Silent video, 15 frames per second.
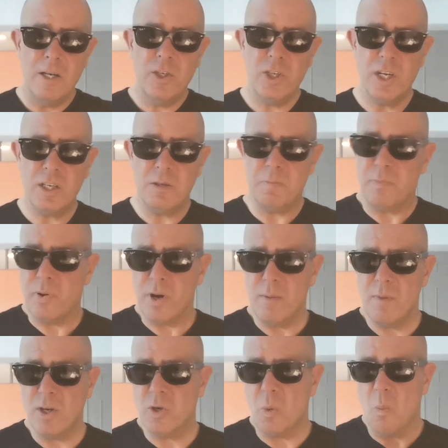Just
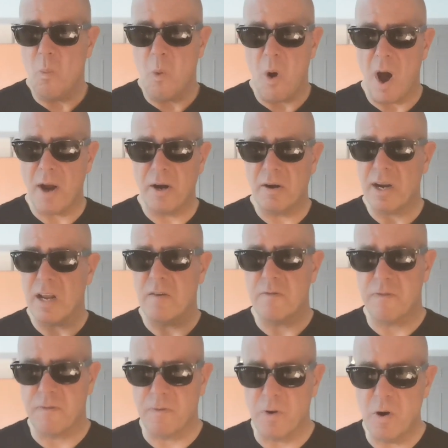pretty much water
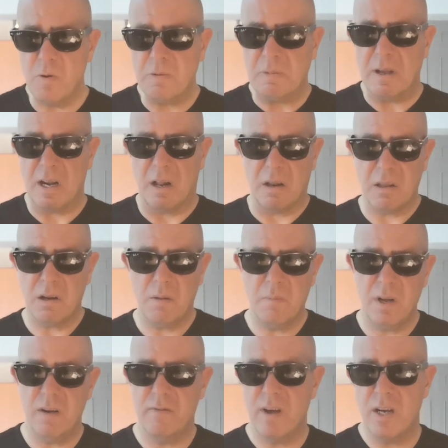and fruit and a little
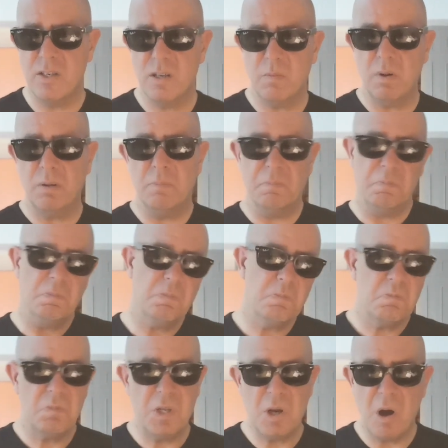bit of vegetable.
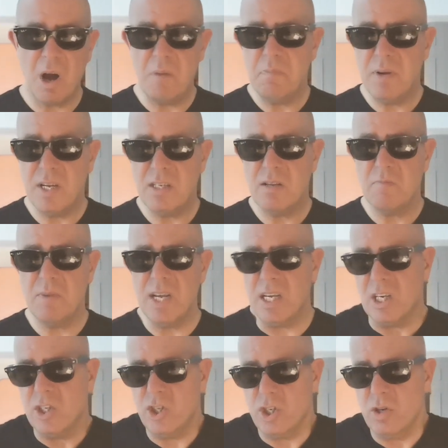The odd piece of
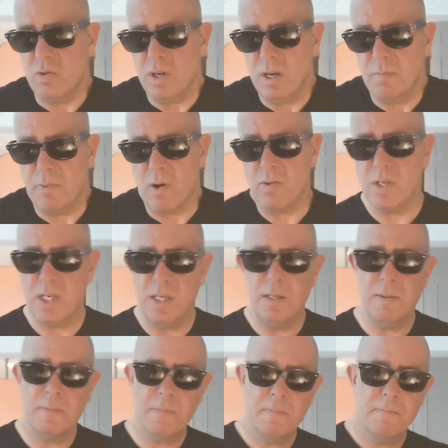meat, because you do need
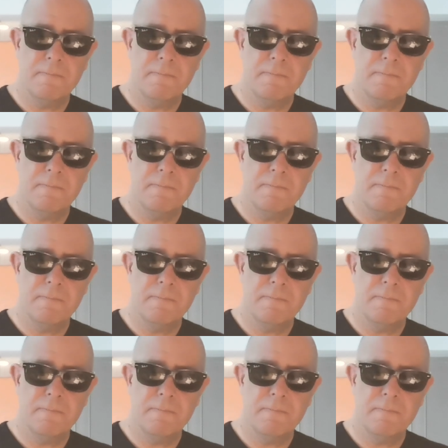protein.